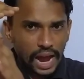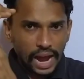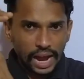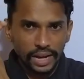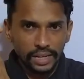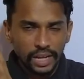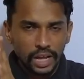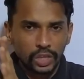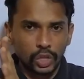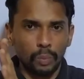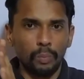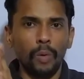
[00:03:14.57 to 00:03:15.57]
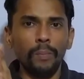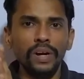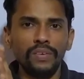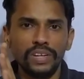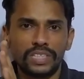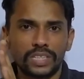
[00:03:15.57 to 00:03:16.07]
and the
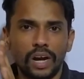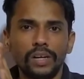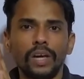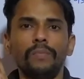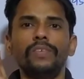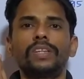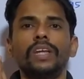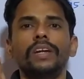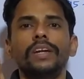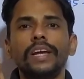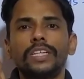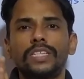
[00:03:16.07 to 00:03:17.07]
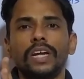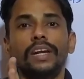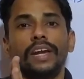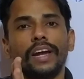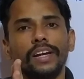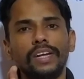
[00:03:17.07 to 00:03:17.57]
moment we start up with the next
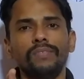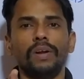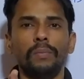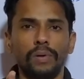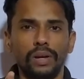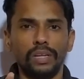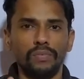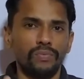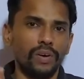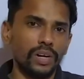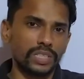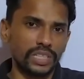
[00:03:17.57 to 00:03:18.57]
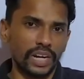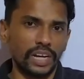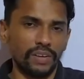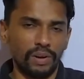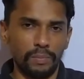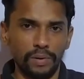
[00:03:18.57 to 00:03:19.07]
negative number, the first
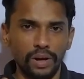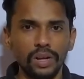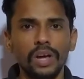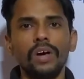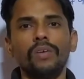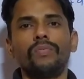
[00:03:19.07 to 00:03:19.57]
negative number,